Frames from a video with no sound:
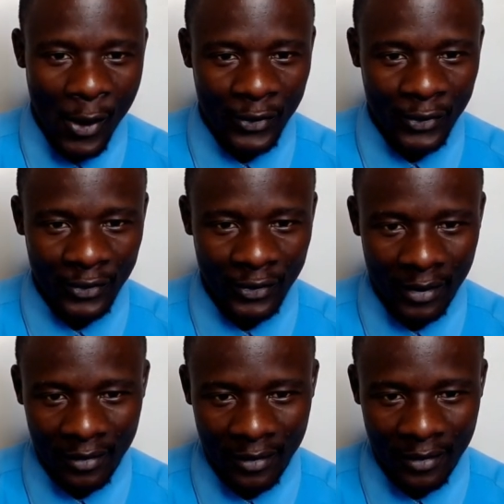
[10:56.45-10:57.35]
or
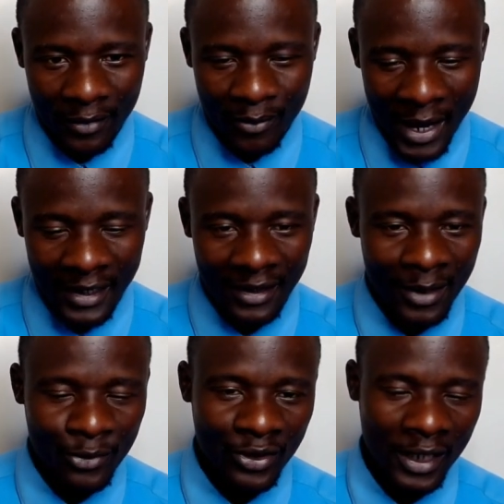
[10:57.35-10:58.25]

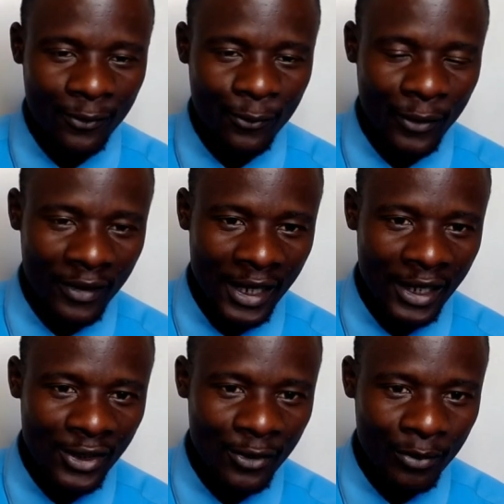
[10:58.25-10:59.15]
marinate themselves
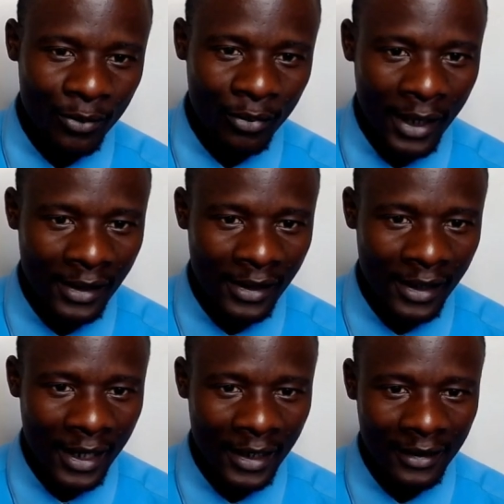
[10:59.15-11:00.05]
within your
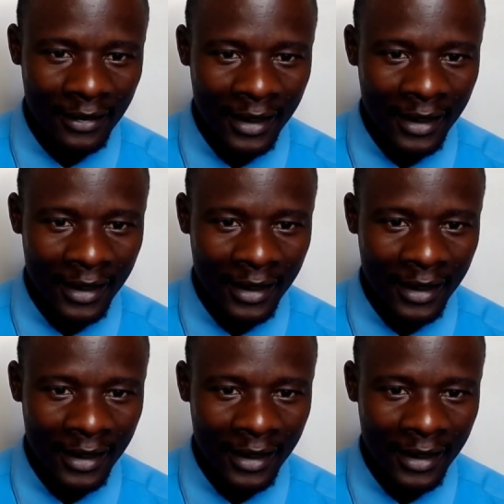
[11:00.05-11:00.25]
brain and